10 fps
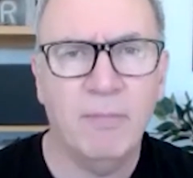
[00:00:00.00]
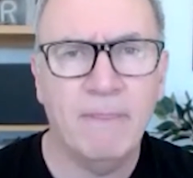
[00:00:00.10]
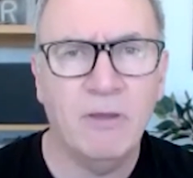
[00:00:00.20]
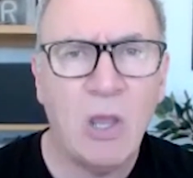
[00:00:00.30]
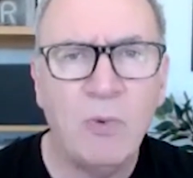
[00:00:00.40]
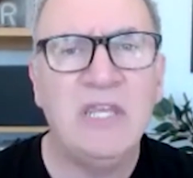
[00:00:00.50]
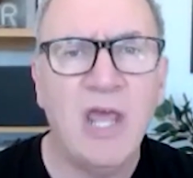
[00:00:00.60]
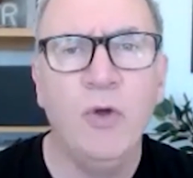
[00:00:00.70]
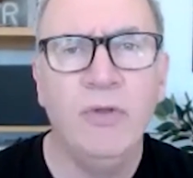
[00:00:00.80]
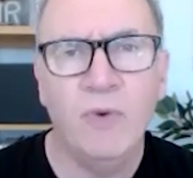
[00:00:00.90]
we
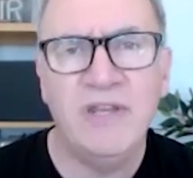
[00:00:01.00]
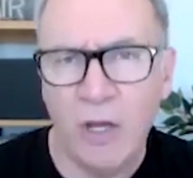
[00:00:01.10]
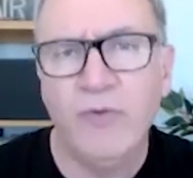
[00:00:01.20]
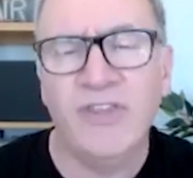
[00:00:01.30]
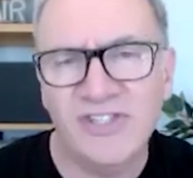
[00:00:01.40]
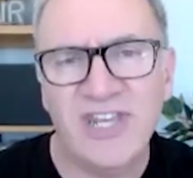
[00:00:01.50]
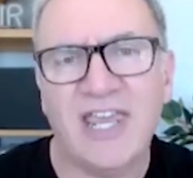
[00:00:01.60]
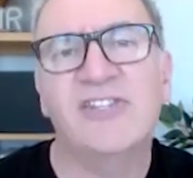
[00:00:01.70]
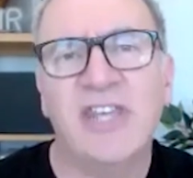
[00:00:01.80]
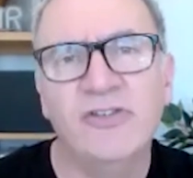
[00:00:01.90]
know that
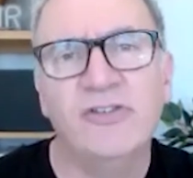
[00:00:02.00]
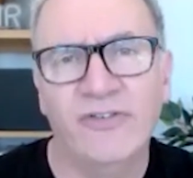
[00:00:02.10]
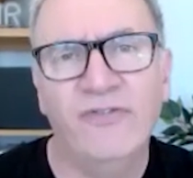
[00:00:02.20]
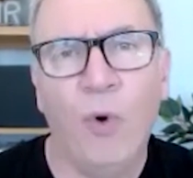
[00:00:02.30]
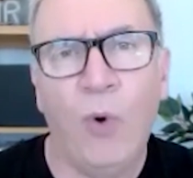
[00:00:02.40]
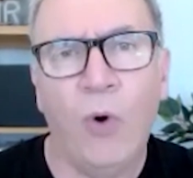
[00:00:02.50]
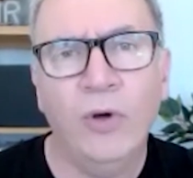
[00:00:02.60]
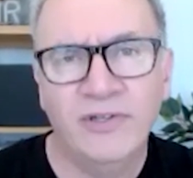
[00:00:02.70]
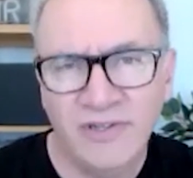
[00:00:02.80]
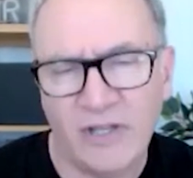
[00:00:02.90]
6 into
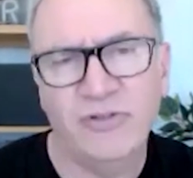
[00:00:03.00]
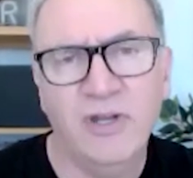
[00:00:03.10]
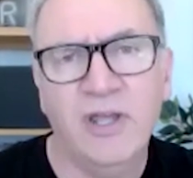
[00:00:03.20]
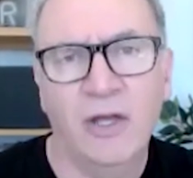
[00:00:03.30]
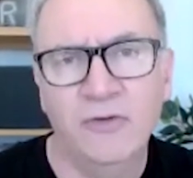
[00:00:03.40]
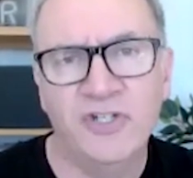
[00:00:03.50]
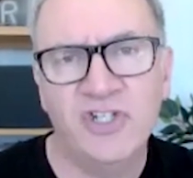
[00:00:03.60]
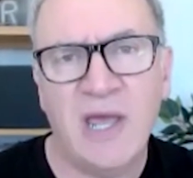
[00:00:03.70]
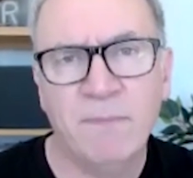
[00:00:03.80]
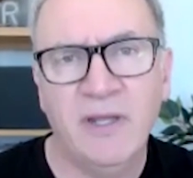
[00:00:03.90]
4 doesn't go for
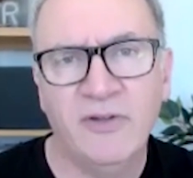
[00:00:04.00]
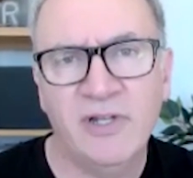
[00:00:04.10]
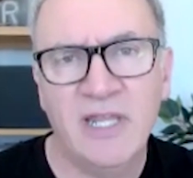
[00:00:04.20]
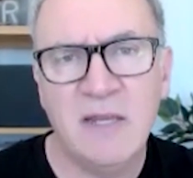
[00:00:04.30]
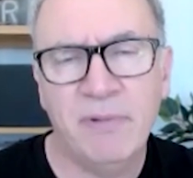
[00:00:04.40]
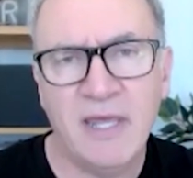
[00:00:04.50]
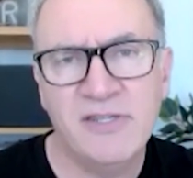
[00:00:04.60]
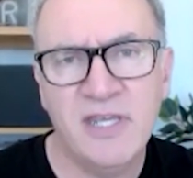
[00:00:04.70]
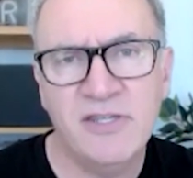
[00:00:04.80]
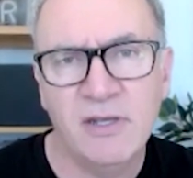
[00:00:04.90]
Champions League
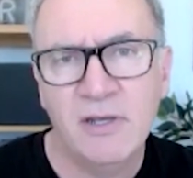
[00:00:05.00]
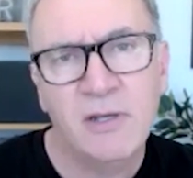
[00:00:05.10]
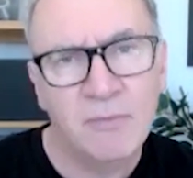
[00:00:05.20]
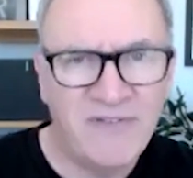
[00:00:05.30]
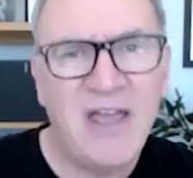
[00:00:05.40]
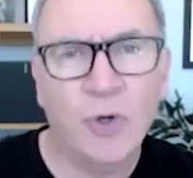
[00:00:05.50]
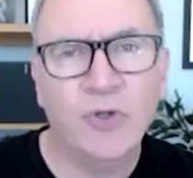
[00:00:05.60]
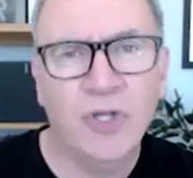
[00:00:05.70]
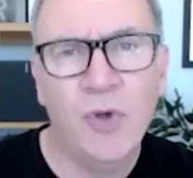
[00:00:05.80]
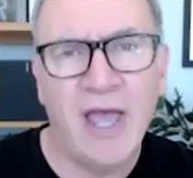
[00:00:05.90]
places. We've now
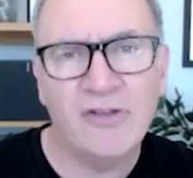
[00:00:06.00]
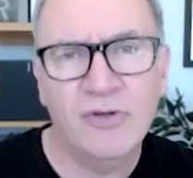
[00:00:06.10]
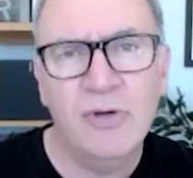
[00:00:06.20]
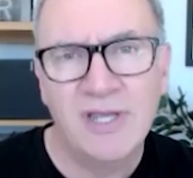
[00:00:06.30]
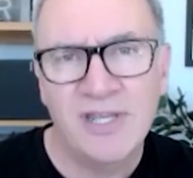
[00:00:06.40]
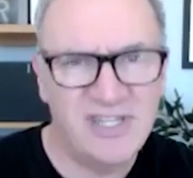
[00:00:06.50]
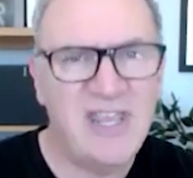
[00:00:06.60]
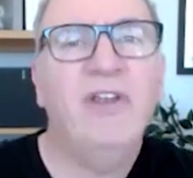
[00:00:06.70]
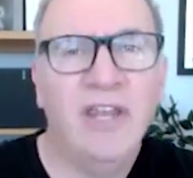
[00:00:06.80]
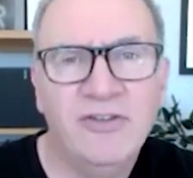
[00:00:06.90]
got Newcastle.
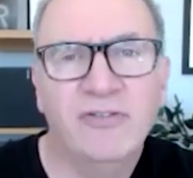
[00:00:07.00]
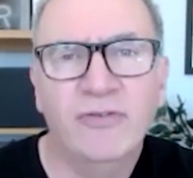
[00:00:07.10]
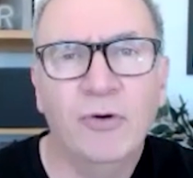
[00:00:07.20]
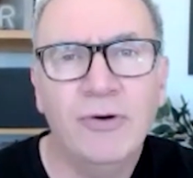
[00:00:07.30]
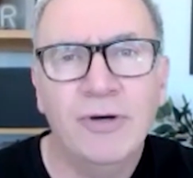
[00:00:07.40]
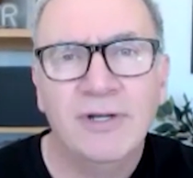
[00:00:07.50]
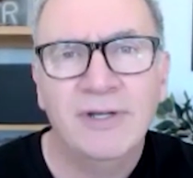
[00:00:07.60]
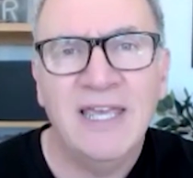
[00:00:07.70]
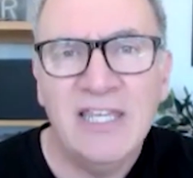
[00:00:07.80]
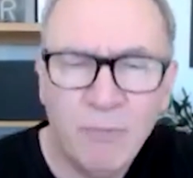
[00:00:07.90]
7 into 4
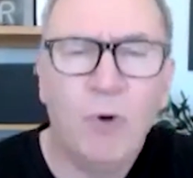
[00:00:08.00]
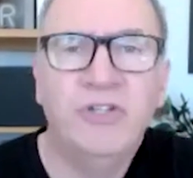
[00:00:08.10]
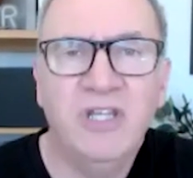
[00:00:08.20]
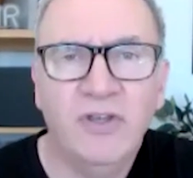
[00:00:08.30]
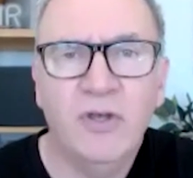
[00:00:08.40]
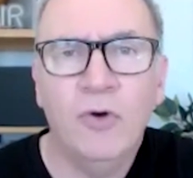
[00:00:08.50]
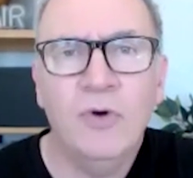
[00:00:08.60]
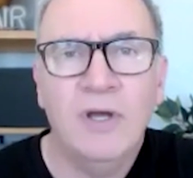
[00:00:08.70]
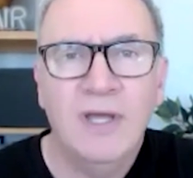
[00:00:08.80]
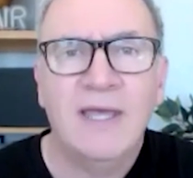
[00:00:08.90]
is more
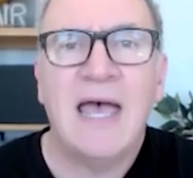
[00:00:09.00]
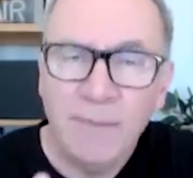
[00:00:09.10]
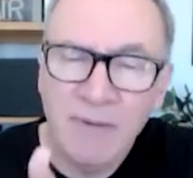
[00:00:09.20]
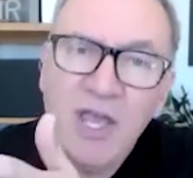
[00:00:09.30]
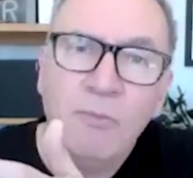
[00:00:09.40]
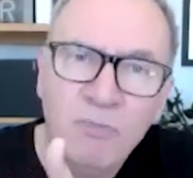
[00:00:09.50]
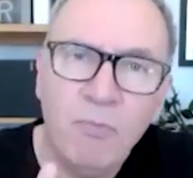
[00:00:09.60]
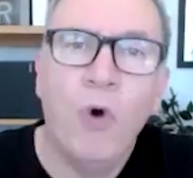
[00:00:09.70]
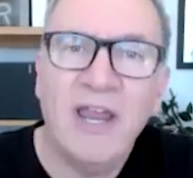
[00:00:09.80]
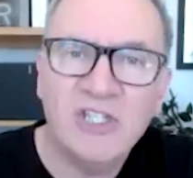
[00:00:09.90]
difficult, and it becomes
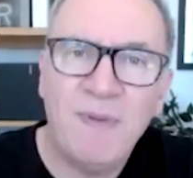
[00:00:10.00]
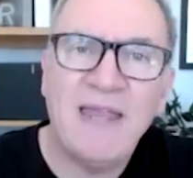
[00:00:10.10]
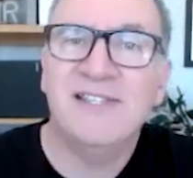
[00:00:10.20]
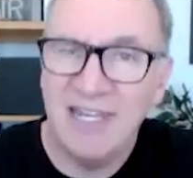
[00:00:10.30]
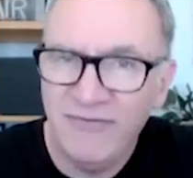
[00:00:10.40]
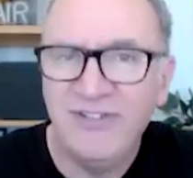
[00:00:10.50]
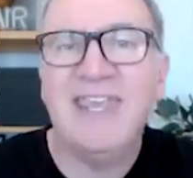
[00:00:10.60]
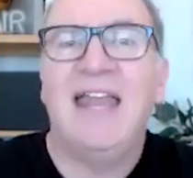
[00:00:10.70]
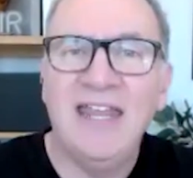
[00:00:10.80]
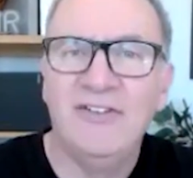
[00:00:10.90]
more expensive to
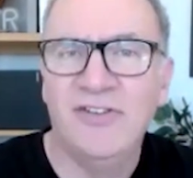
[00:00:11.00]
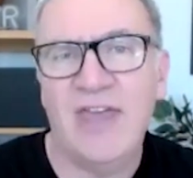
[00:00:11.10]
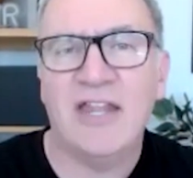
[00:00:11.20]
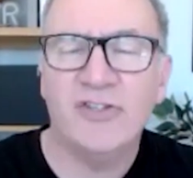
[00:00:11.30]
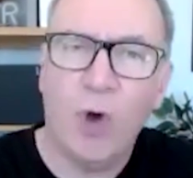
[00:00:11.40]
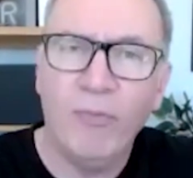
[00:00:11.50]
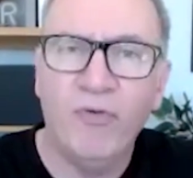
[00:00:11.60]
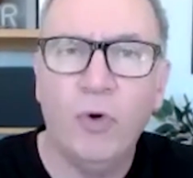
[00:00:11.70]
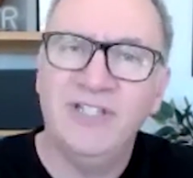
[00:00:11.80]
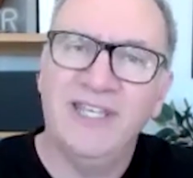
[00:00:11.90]
get into that top
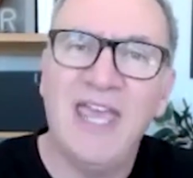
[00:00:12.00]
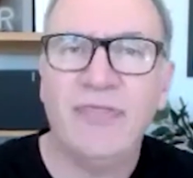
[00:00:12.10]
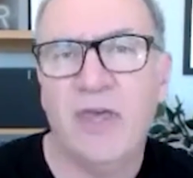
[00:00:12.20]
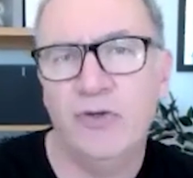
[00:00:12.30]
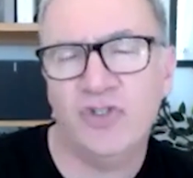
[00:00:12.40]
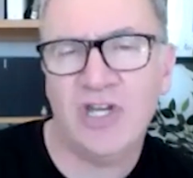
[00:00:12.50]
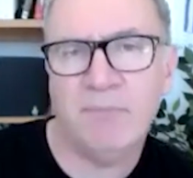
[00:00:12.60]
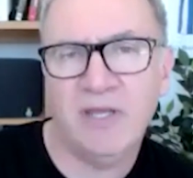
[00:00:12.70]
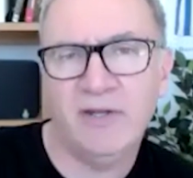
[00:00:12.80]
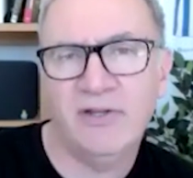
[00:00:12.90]
four, to get those
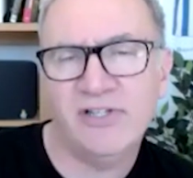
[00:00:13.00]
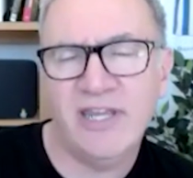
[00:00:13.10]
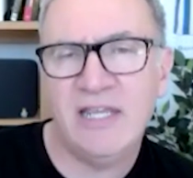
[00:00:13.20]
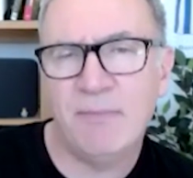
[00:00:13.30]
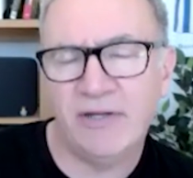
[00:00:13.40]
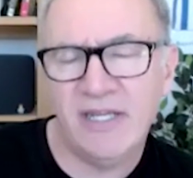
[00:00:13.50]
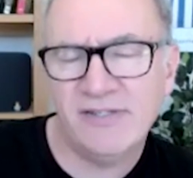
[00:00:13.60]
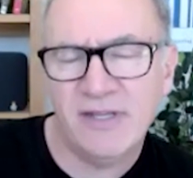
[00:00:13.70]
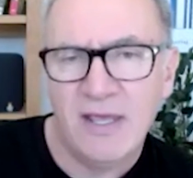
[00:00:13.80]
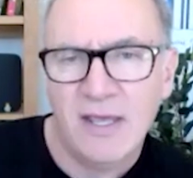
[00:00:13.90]
Champions League
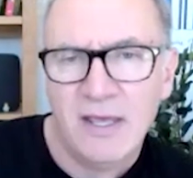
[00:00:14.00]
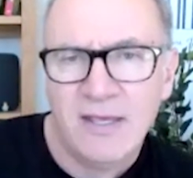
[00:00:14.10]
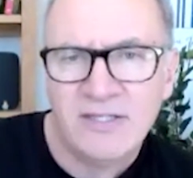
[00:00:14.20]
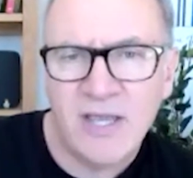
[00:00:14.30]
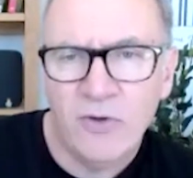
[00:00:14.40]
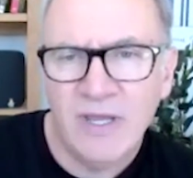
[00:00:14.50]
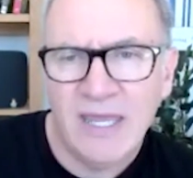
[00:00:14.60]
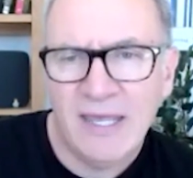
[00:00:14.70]
monies. So